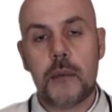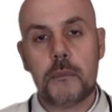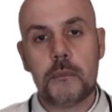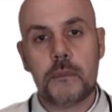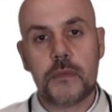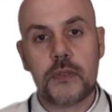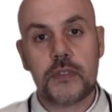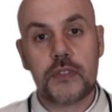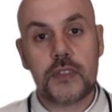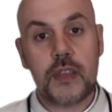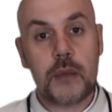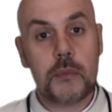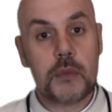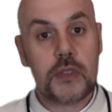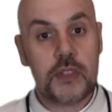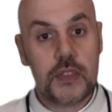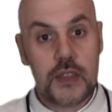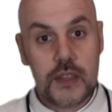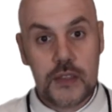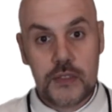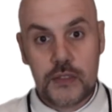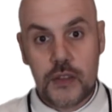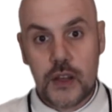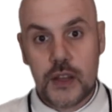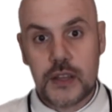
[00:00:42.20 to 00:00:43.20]
some of
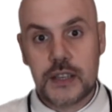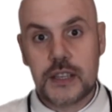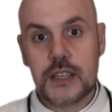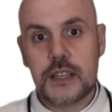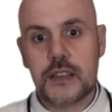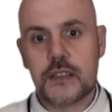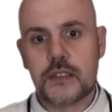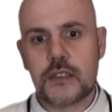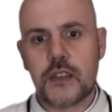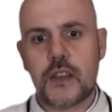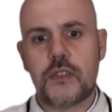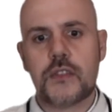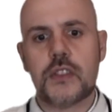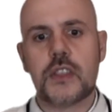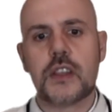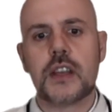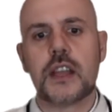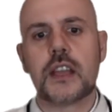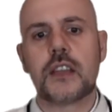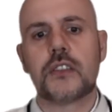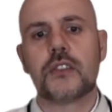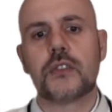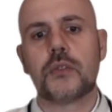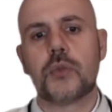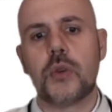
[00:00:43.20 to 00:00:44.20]
these ideas over the
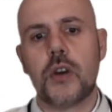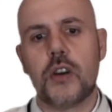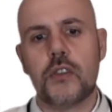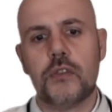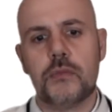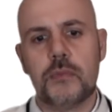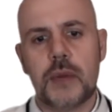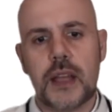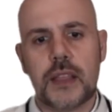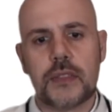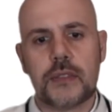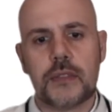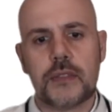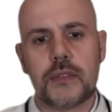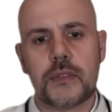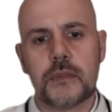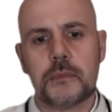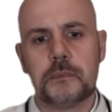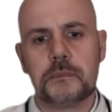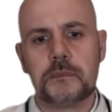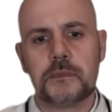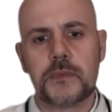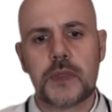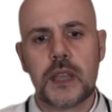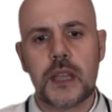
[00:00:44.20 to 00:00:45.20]
next 12 months.
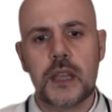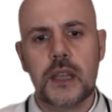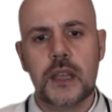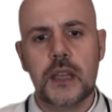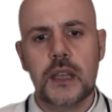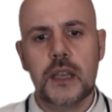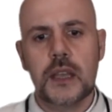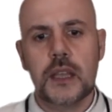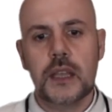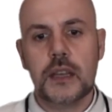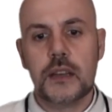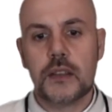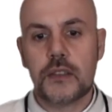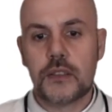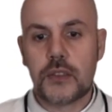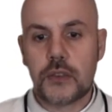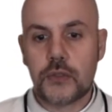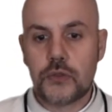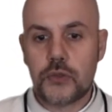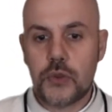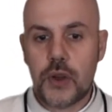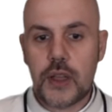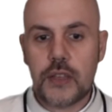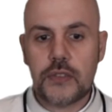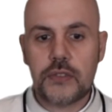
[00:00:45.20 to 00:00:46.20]
In his
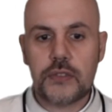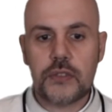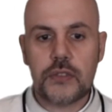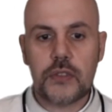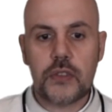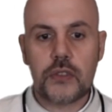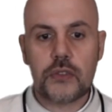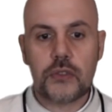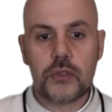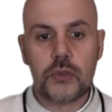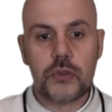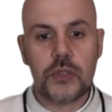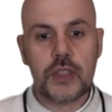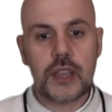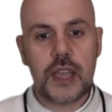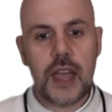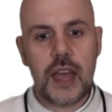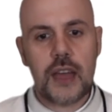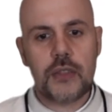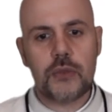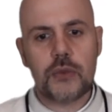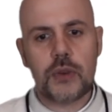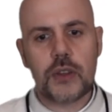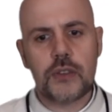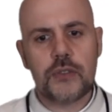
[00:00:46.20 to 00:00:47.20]
address to the
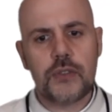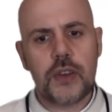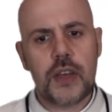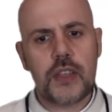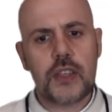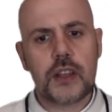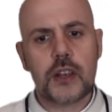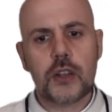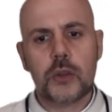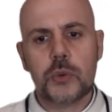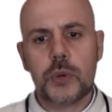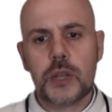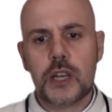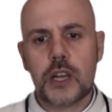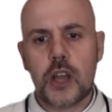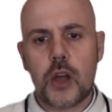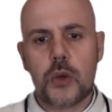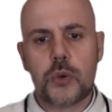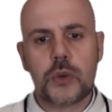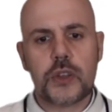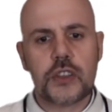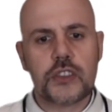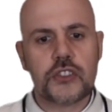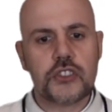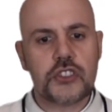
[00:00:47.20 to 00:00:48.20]
gathering, Father Louis
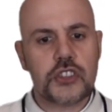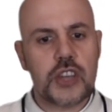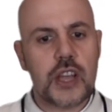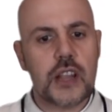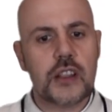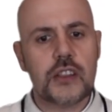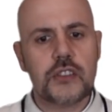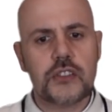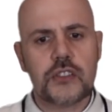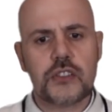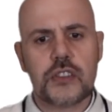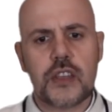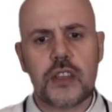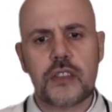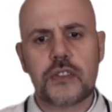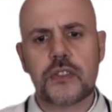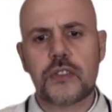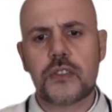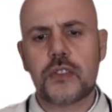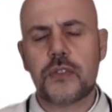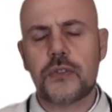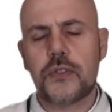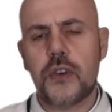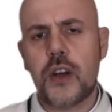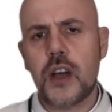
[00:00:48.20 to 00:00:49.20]
Logan challenged us
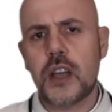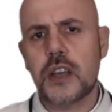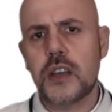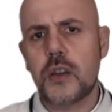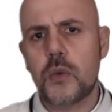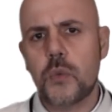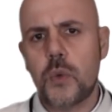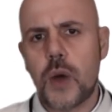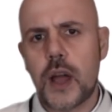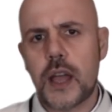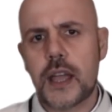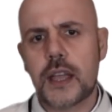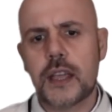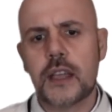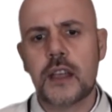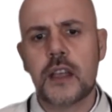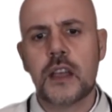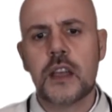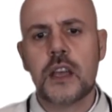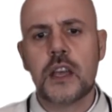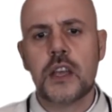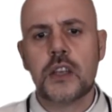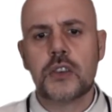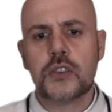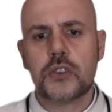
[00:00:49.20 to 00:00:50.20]
to find a way
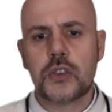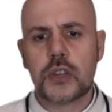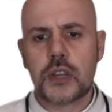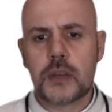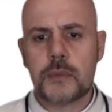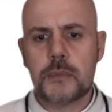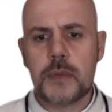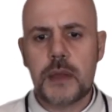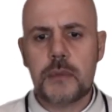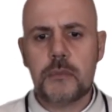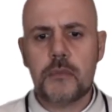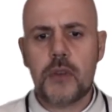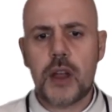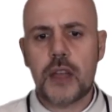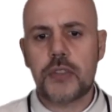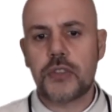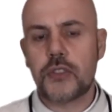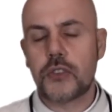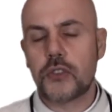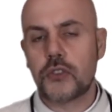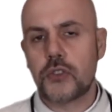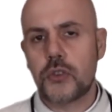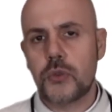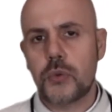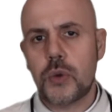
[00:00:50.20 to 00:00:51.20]
to commemorate the
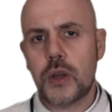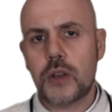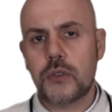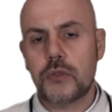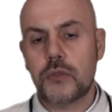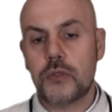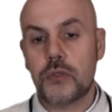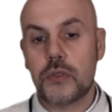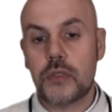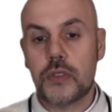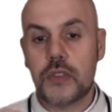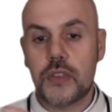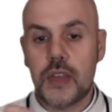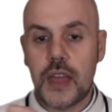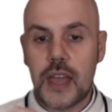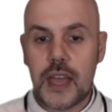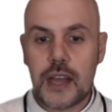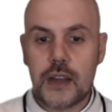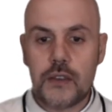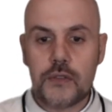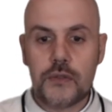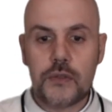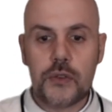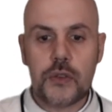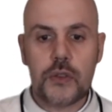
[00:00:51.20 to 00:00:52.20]
200th
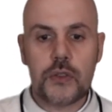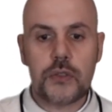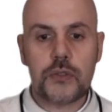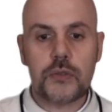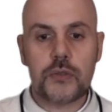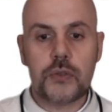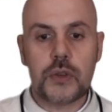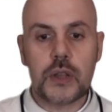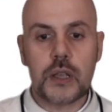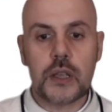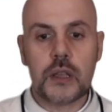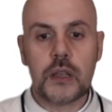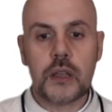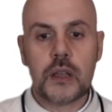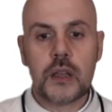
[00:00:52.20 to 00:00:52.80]
anniversary